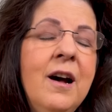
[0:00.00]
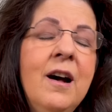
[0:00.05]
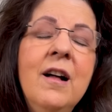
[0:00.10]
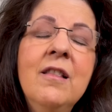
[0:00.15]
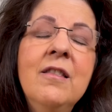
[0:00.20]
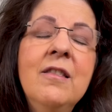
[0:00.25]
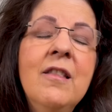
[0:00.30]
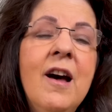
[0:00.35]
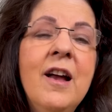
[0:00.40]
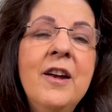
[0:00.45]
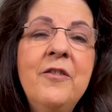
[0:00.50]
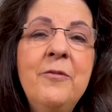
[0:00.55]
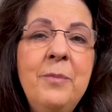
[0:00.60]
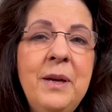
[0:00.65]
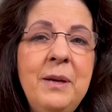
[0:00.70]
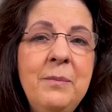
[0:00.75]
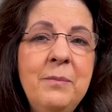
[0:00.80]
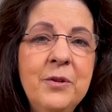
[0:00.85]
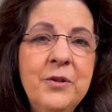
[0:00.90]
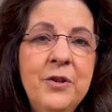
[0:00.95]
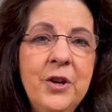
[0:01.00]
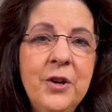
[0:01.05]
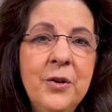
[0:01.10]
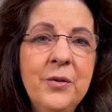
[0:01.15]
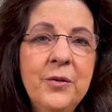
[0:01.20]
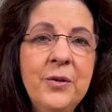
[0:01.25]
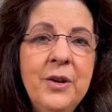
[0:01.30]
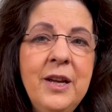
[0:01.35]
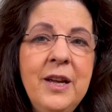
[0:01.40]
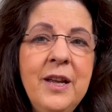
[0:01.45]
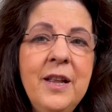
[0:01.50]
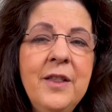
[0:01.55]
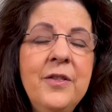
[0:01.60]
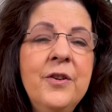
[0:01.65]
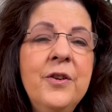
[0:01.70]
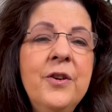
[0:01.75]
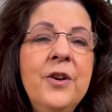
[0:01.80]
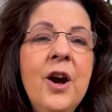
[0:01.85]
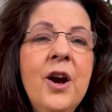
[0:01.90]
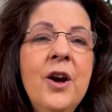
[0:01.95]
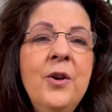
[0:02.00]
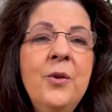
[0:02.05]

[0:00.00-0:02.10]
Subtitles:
A lot of people don't. They're not